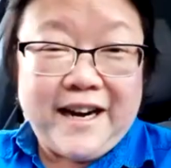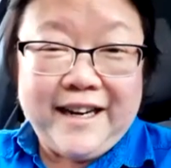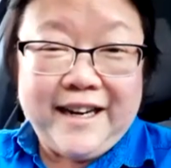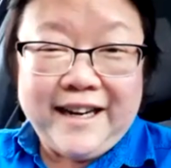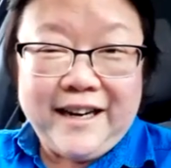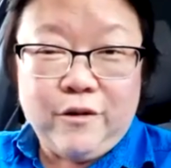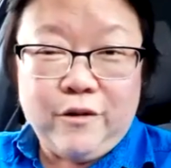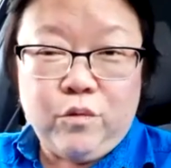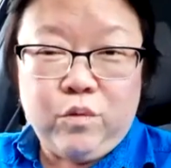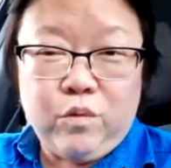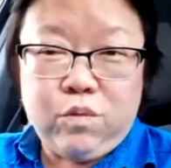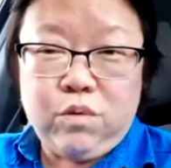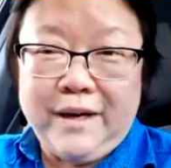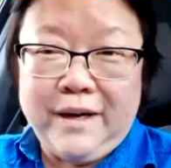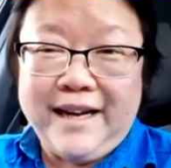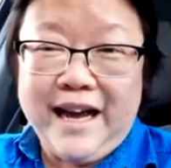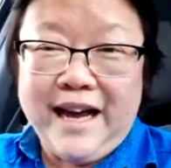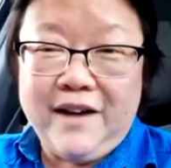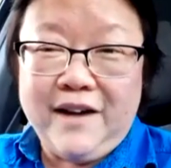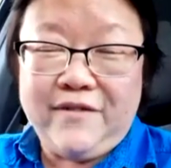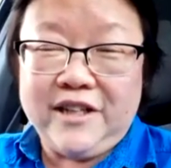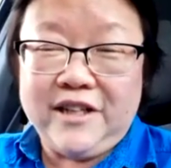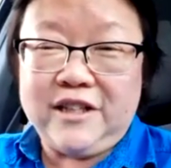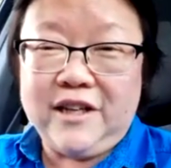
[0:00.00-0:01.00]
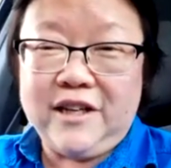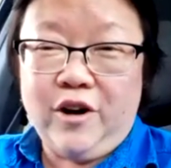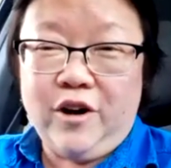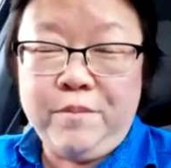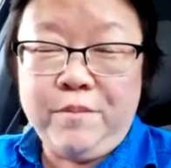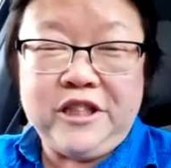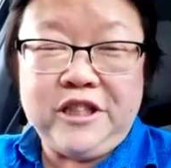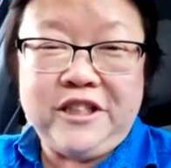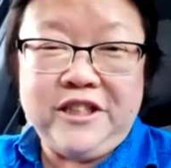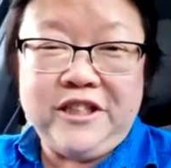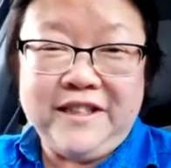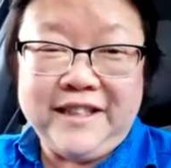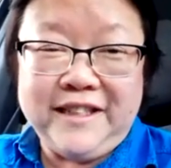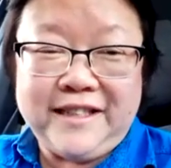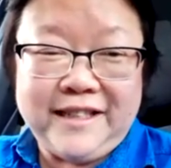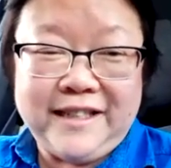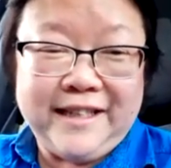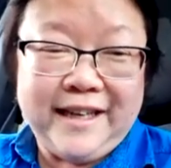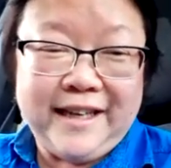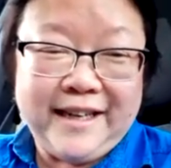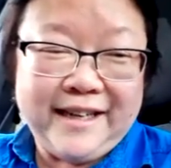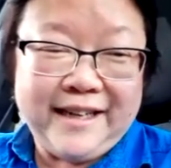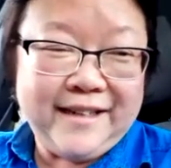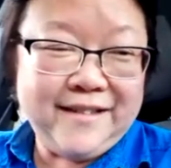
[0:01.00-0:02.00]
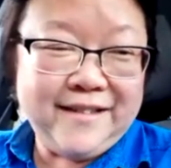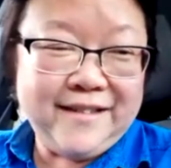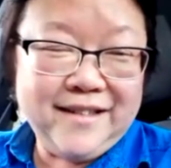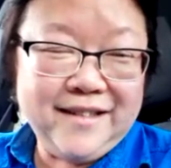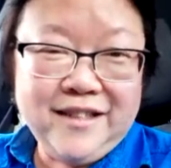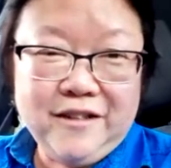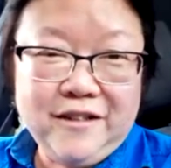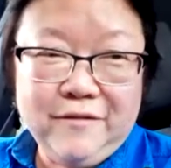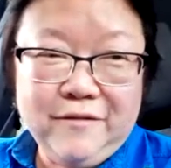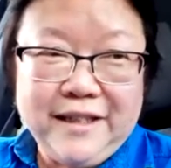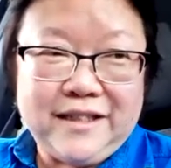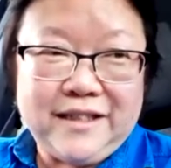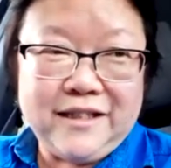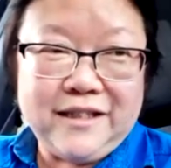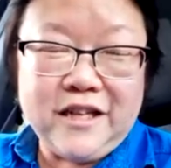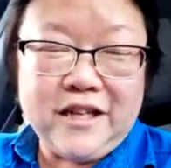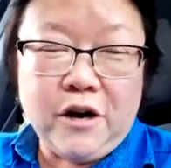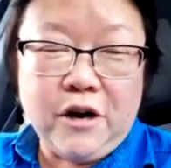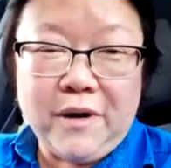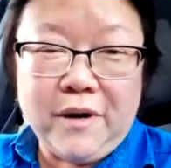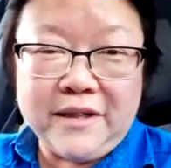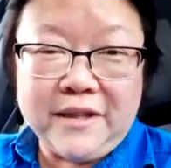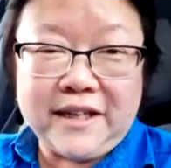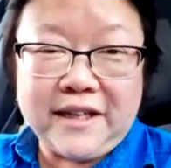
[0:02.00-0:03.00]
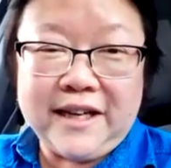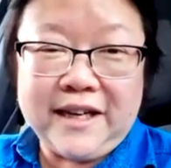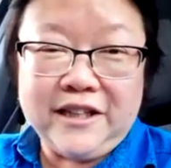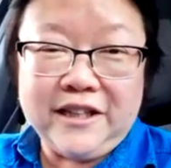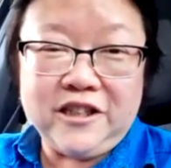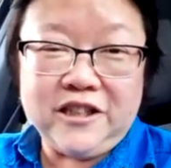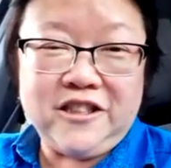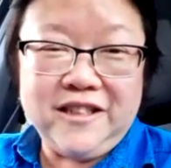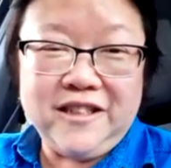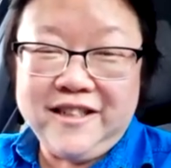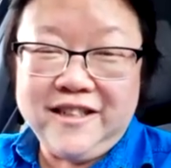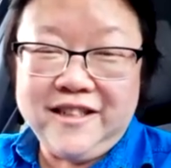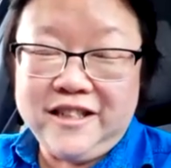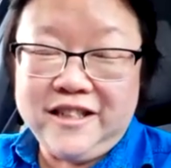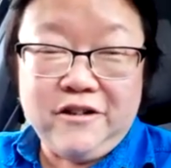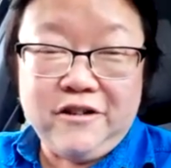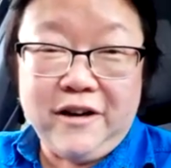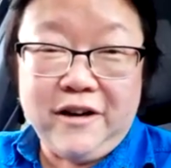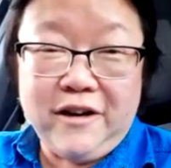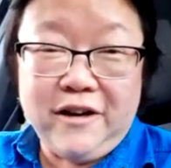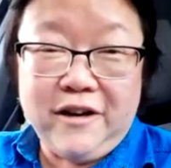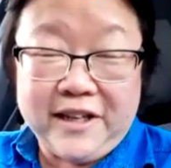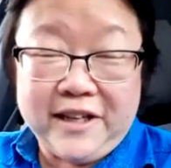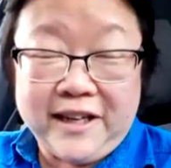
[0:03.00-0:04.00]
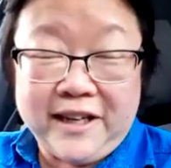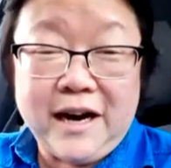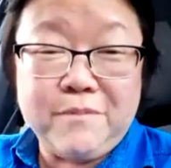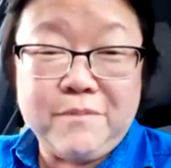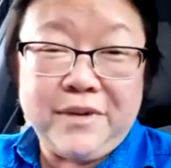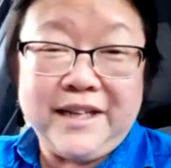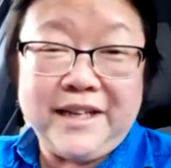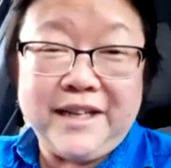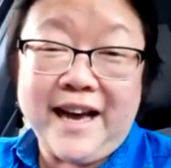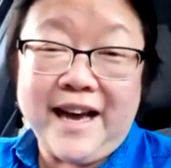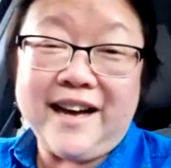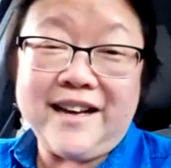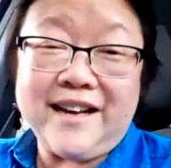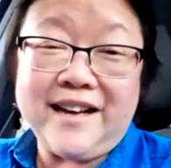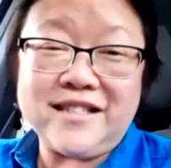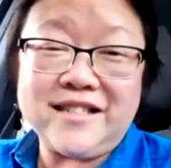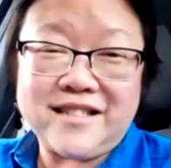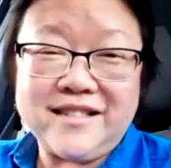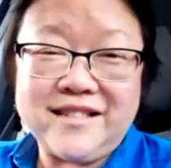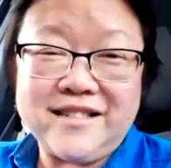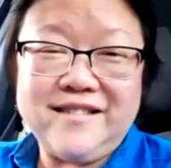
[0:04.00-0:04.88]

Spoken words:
we have an opportunity here which no other company has.